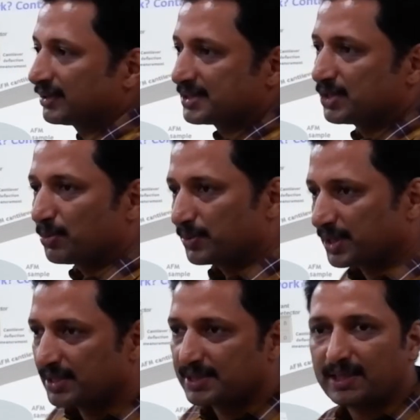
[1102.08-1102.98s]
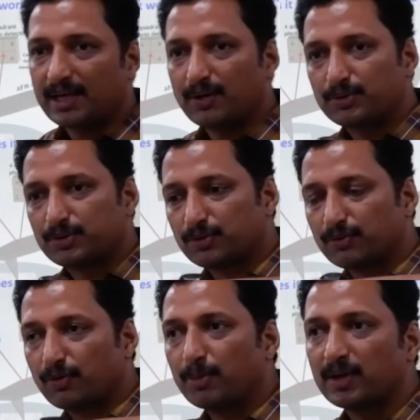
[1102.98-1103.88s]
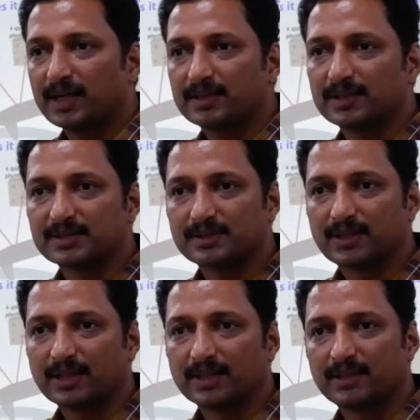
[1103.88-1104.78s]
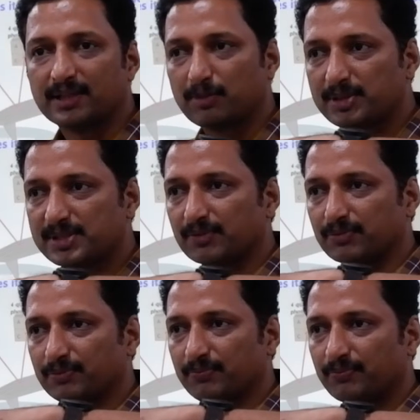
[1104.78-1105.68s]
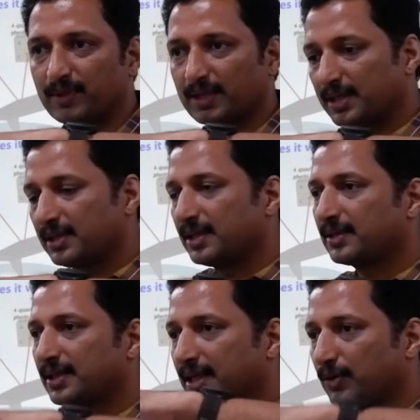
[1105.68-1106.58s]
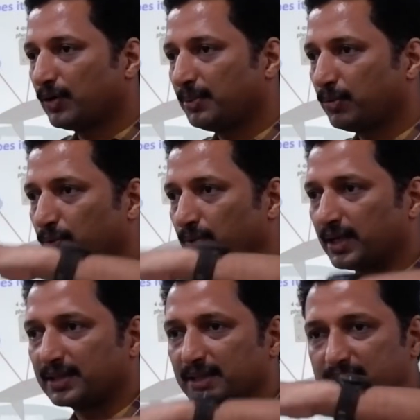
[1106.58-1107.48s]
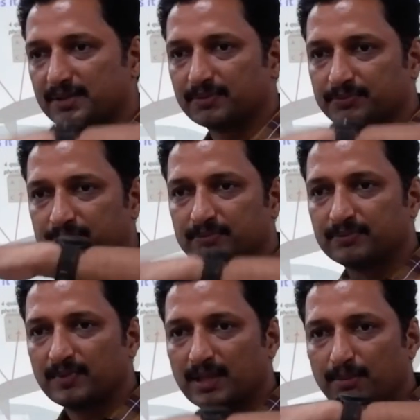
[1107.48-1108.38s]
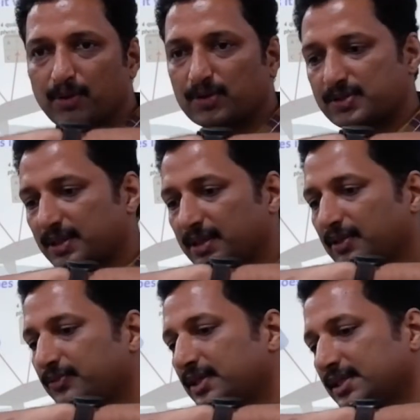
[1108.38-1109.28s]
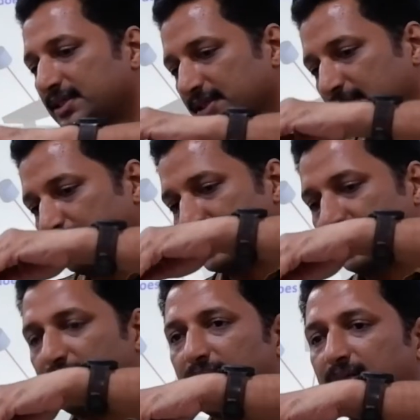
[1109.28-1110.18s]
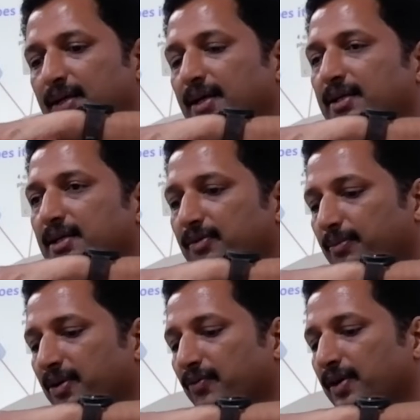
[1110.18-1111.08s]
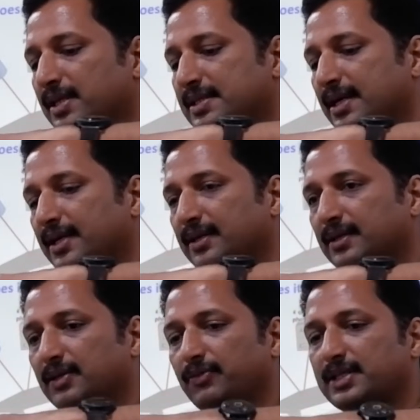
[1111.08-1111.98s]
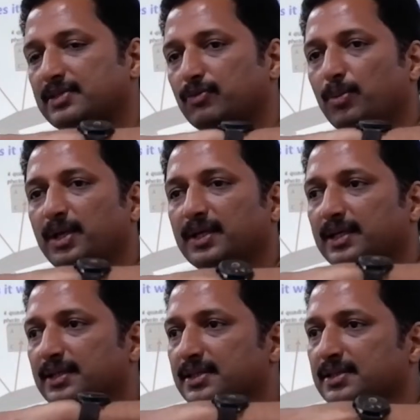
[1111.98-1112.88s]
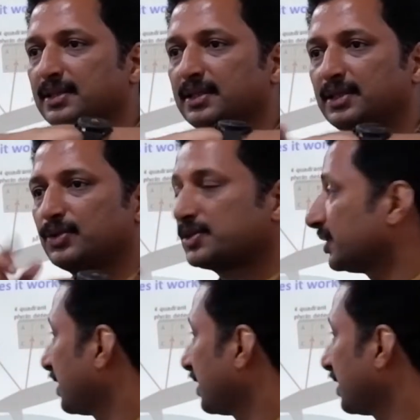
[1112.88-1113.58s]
This geometry doesn't allow it to wobble like this. Okay, it will be stiff. It can only move like this, because if the tip is here and while scanning, if it is wobbling like this, you see